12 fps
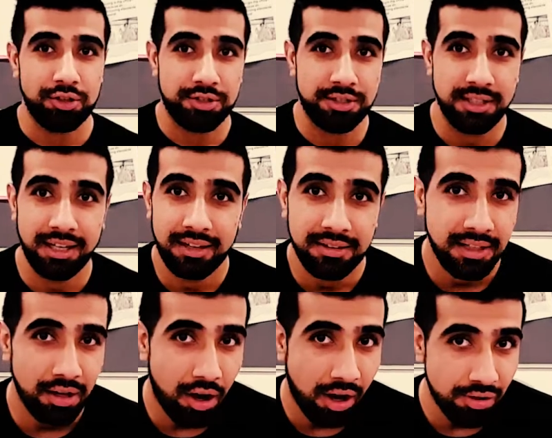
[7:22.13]
you see a
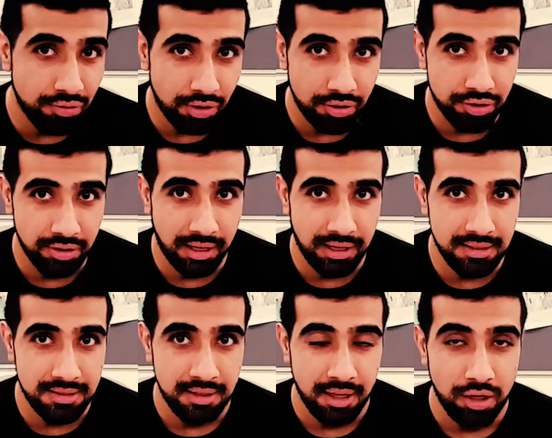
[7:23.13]

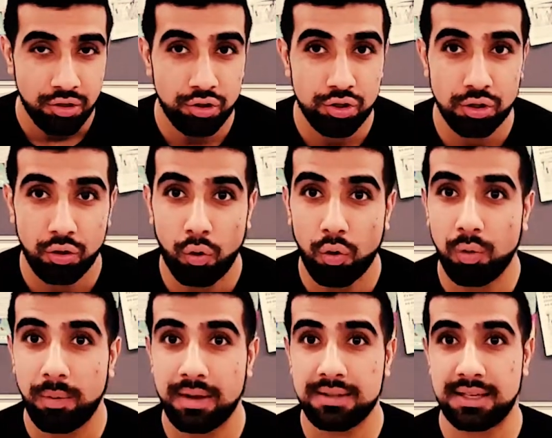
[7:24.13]
dehydrogenase, you should
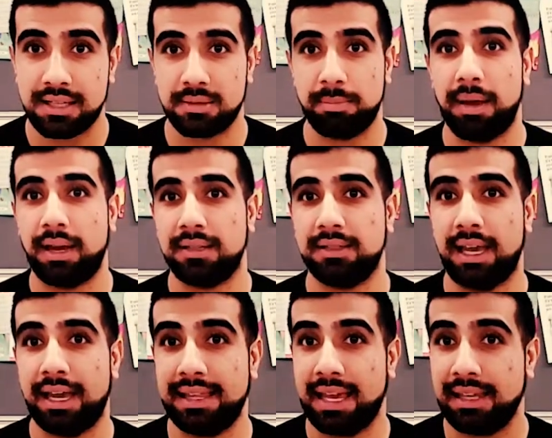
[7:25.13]
always
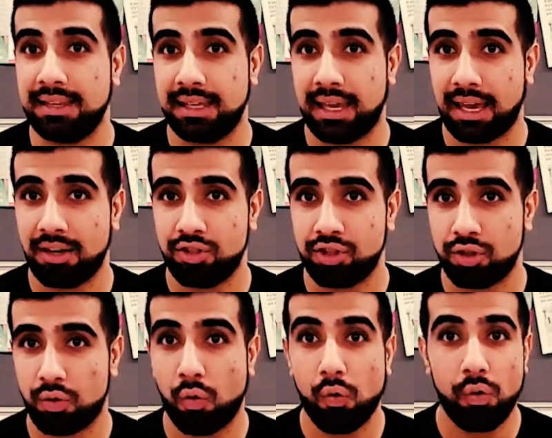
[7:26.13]
expect
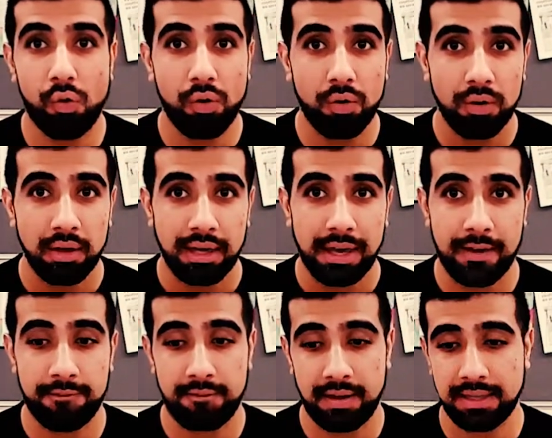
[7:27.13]
NADH or
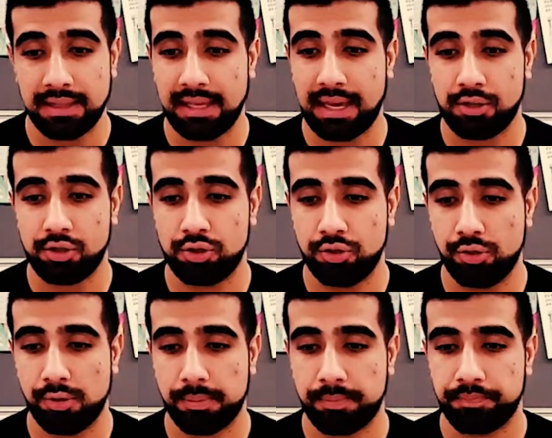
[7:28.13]

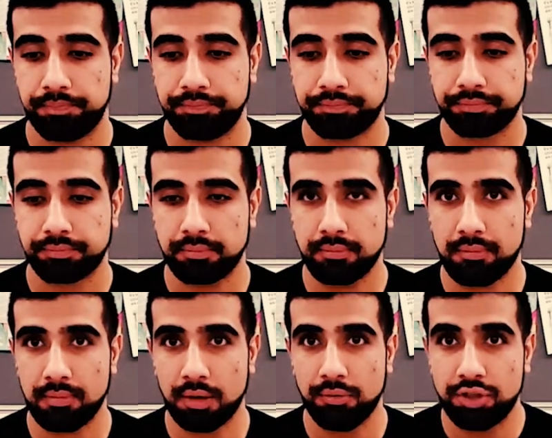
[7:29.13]
FADH2,
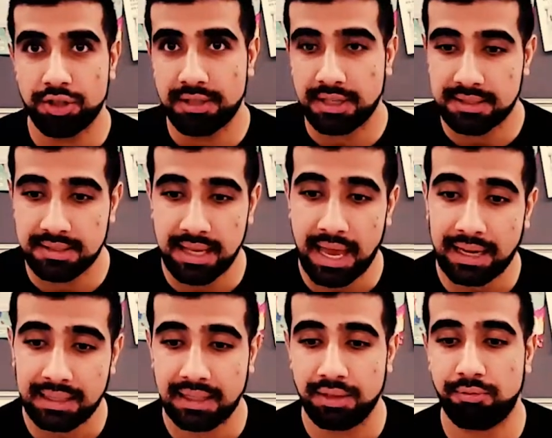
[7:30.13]
which is
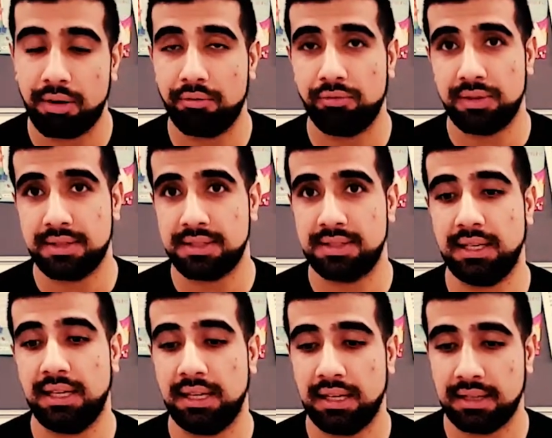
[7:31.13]
exactly what we
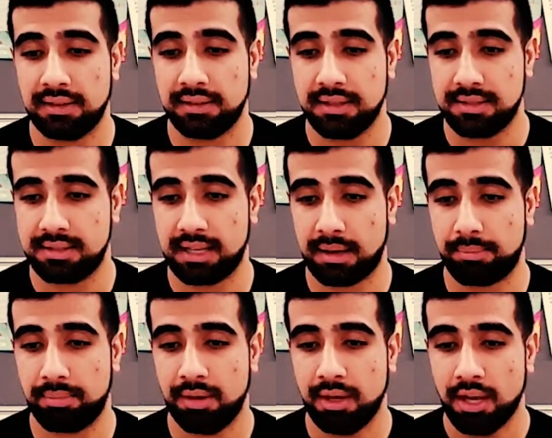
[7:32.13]
see in this
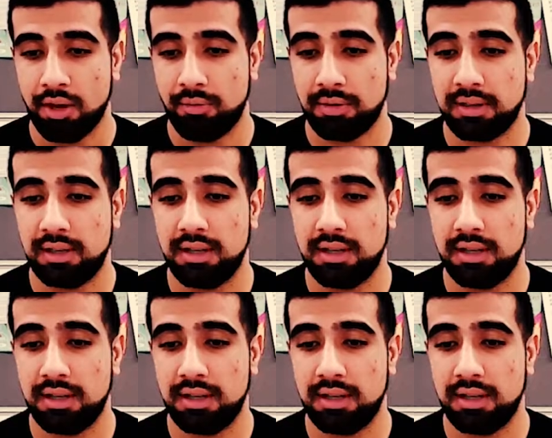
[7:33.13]
step. When